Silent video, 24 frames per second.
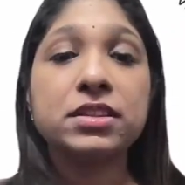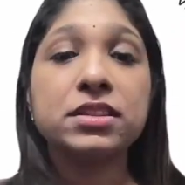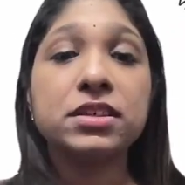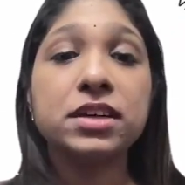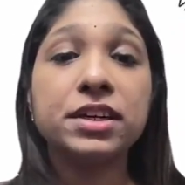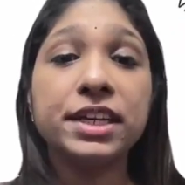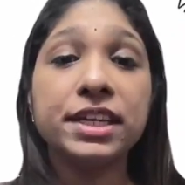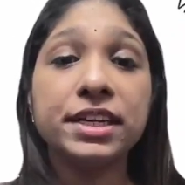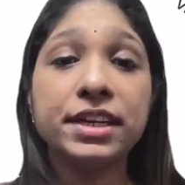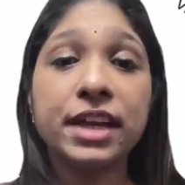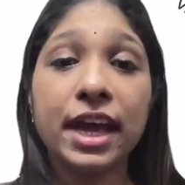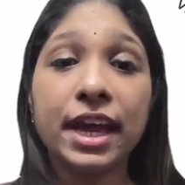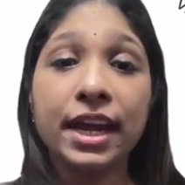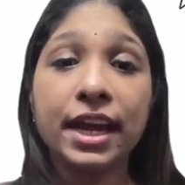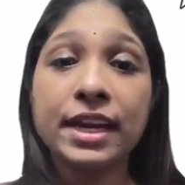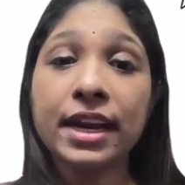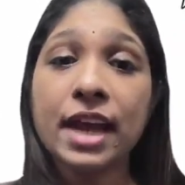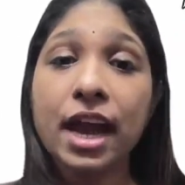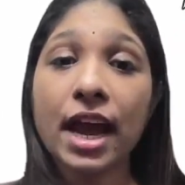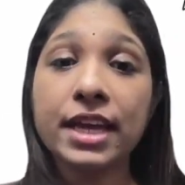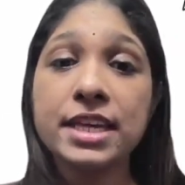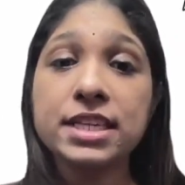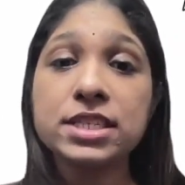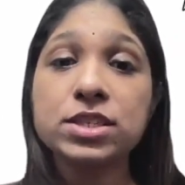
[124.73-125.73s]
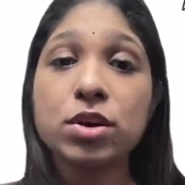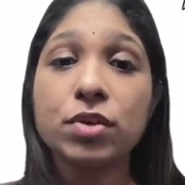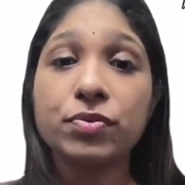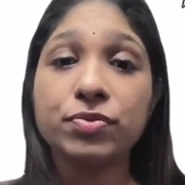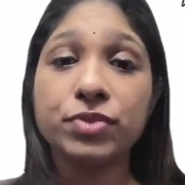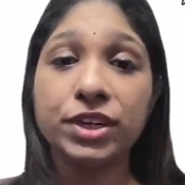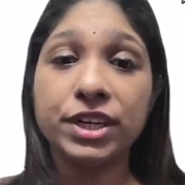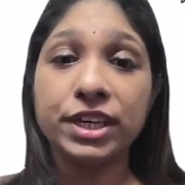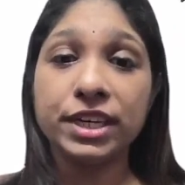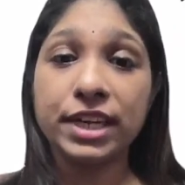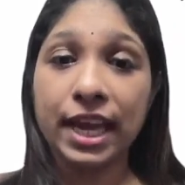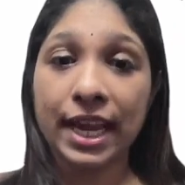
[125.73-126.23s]
39 eyes
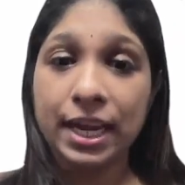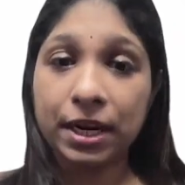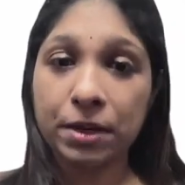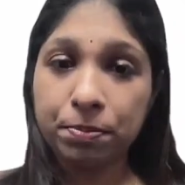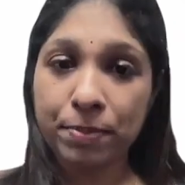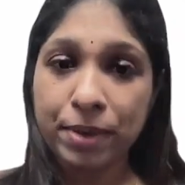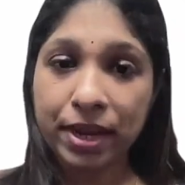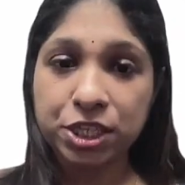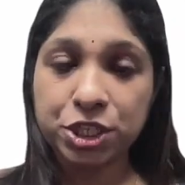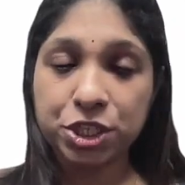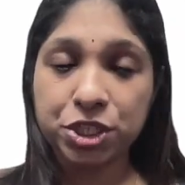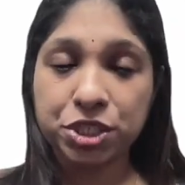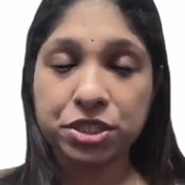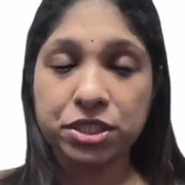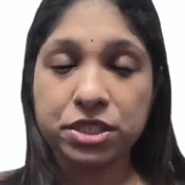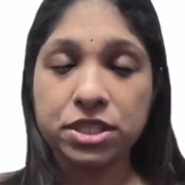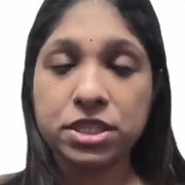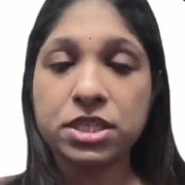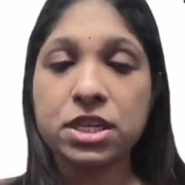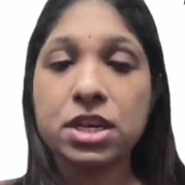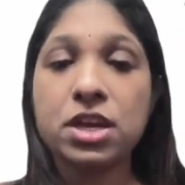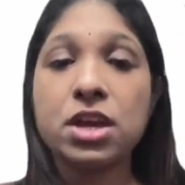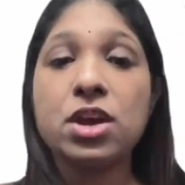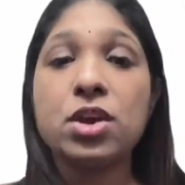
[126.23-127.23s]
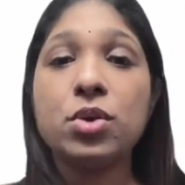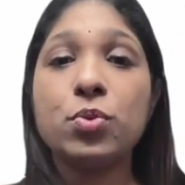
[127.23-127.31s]
of 39 patients